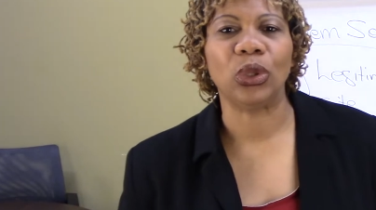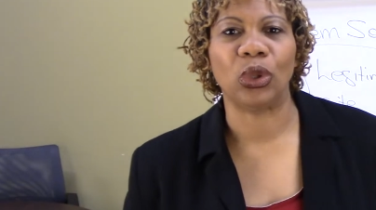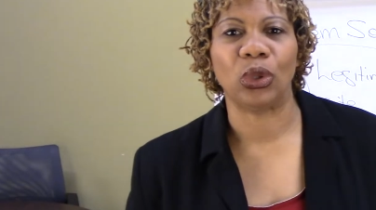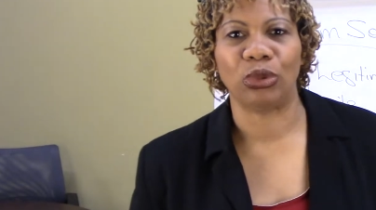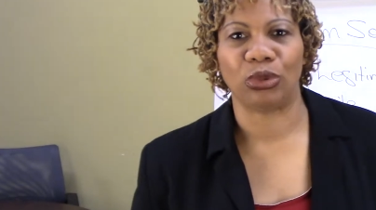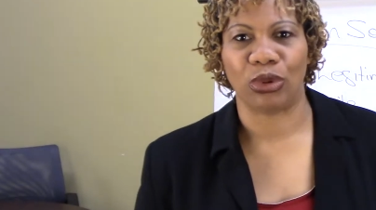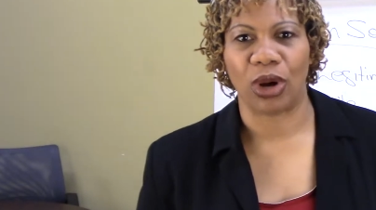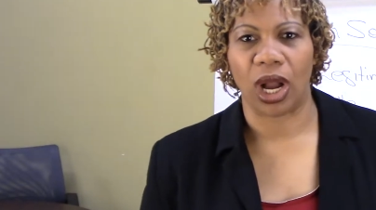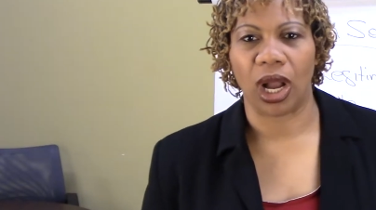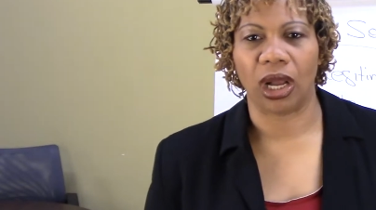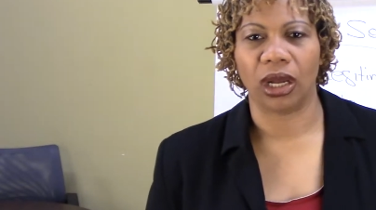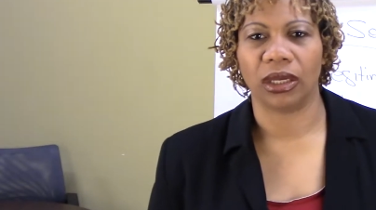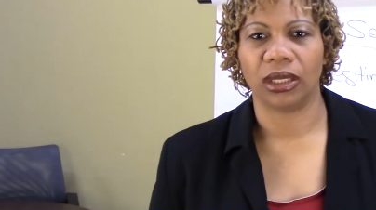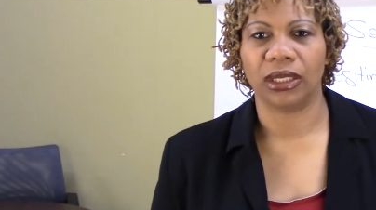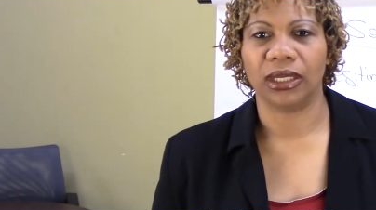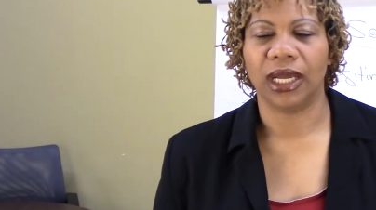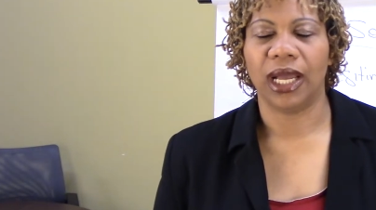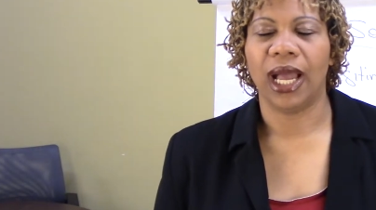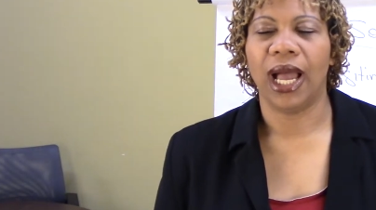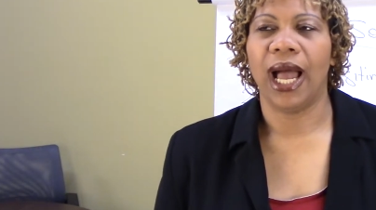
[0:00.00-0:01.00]
go wrong
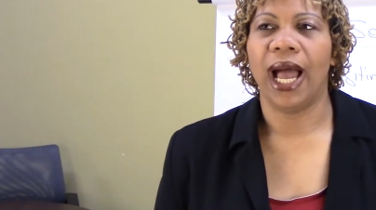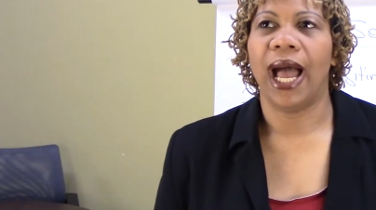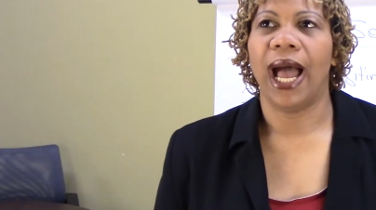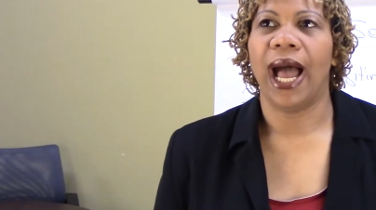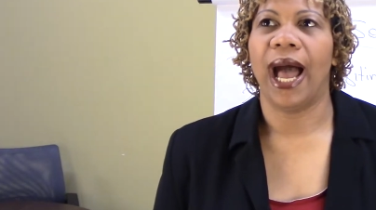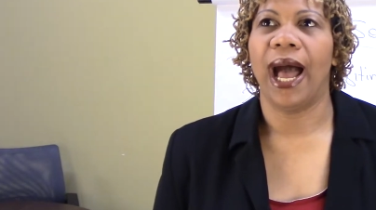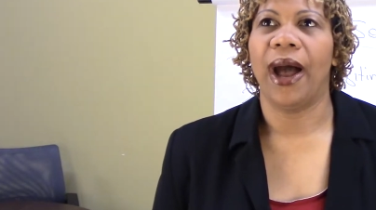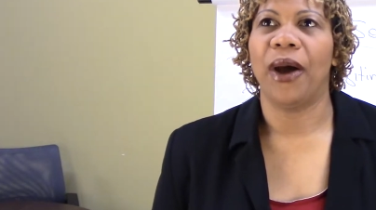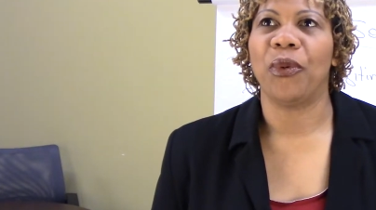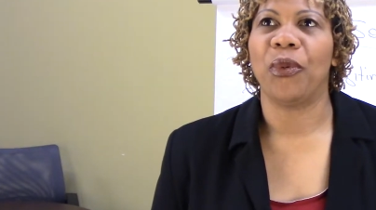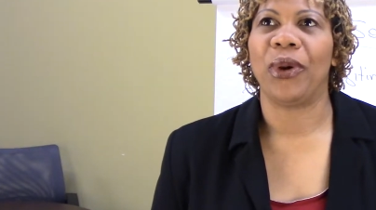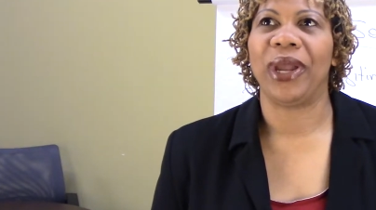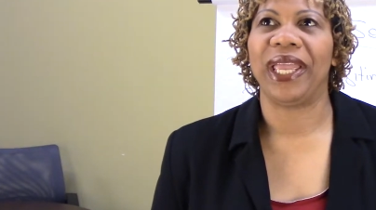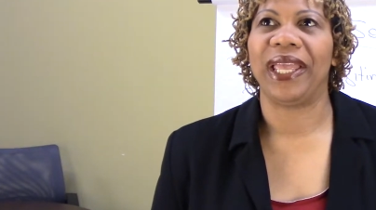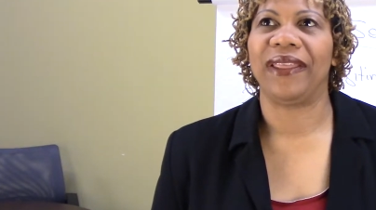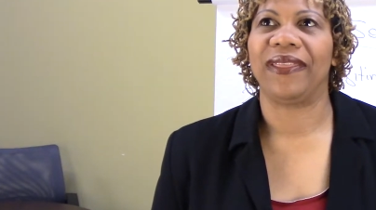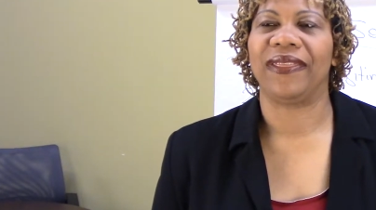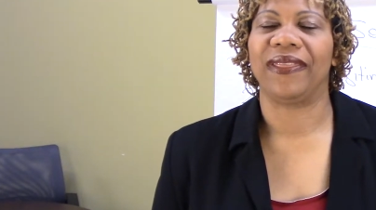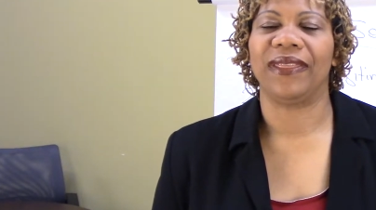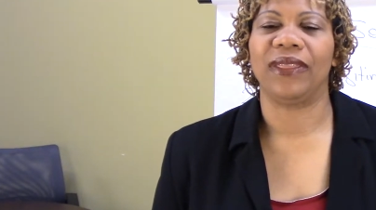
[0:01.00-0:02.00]

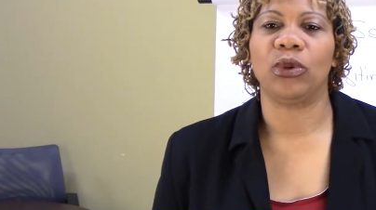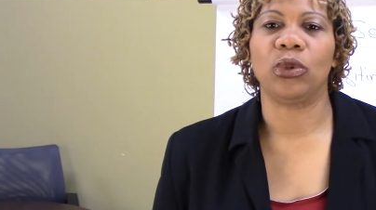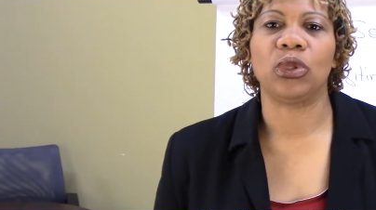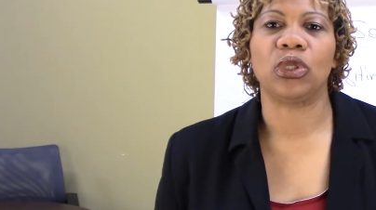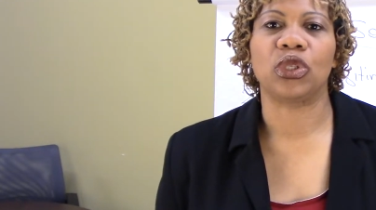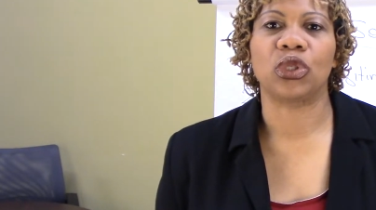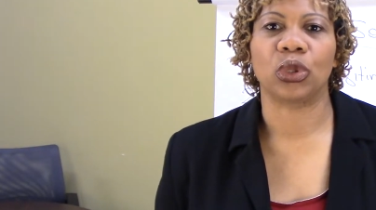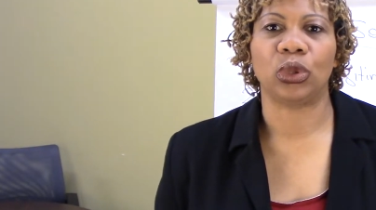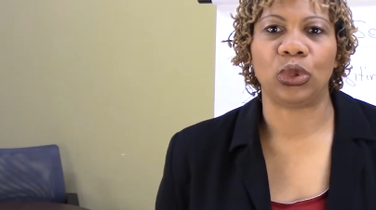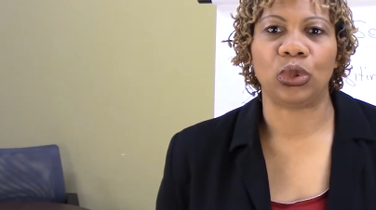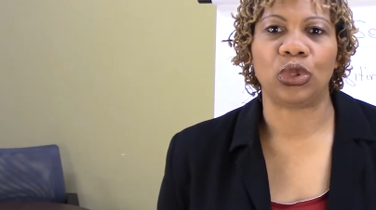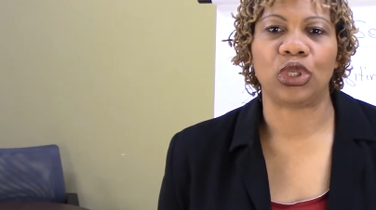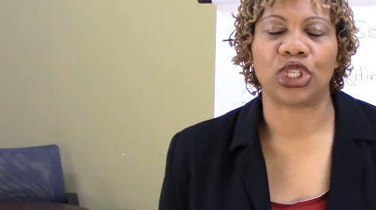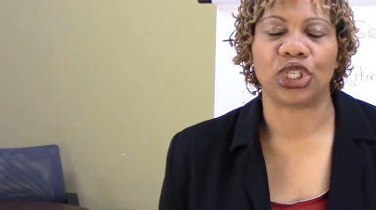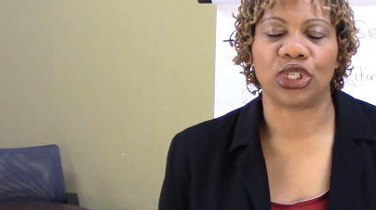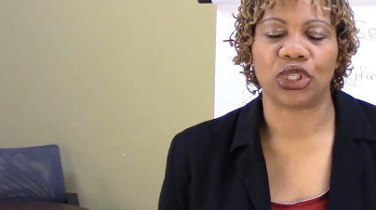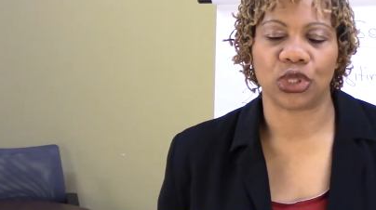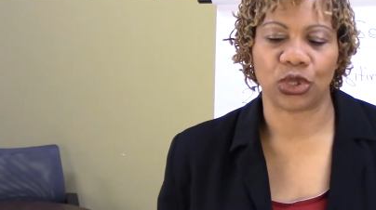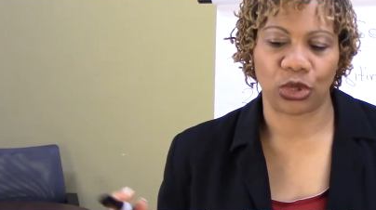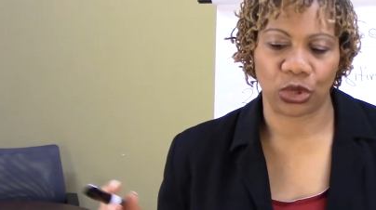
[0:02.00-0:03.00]
with those
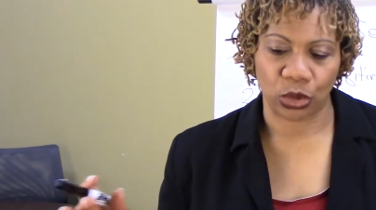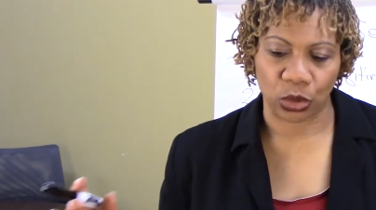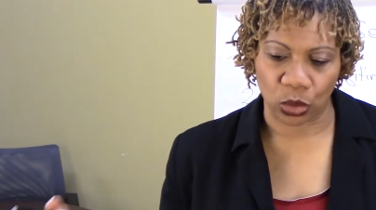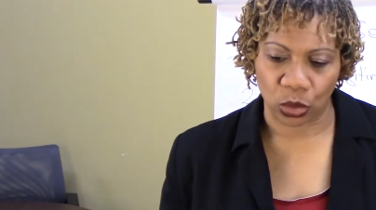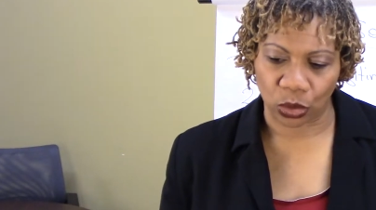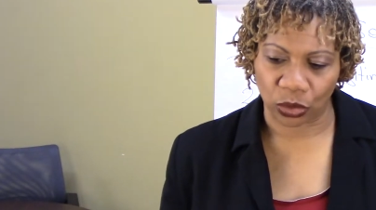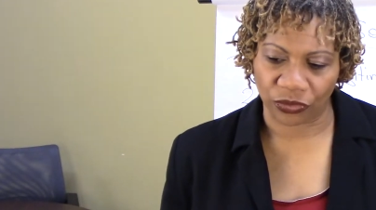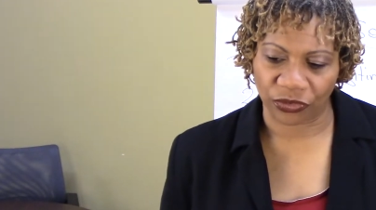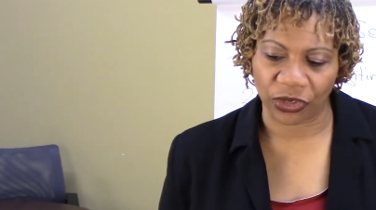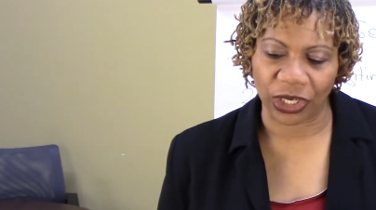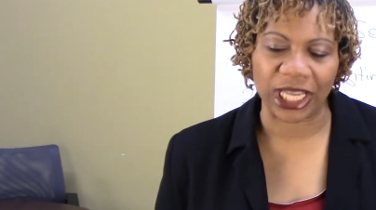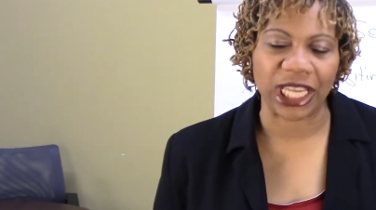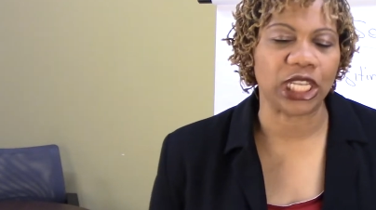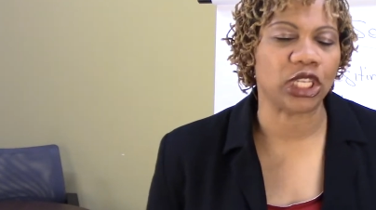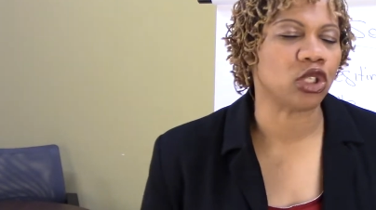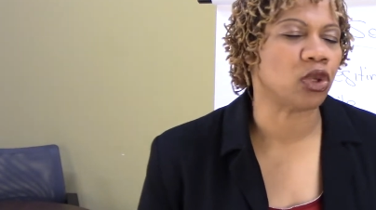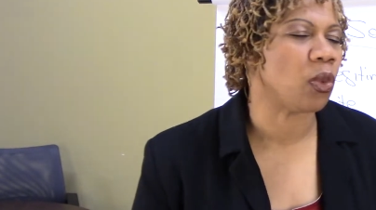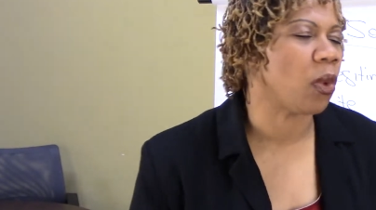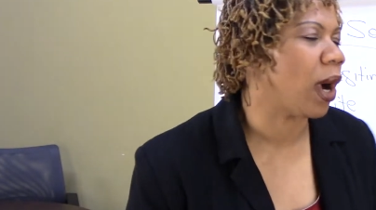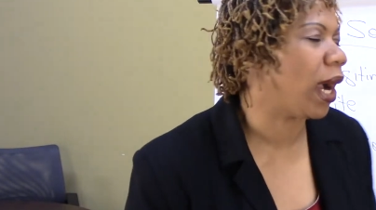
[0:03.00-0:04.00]
solutions? So you go for
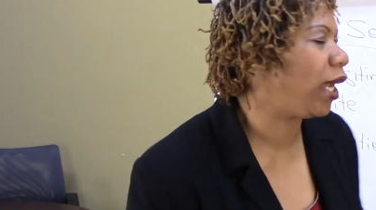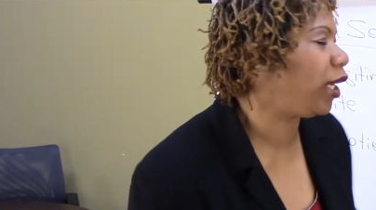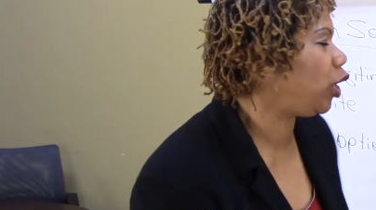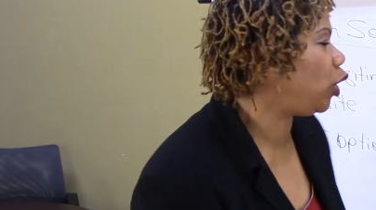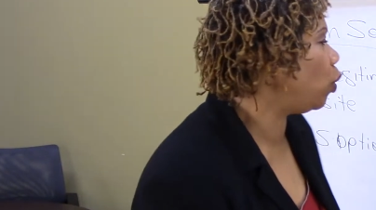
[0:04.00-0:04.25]
each one,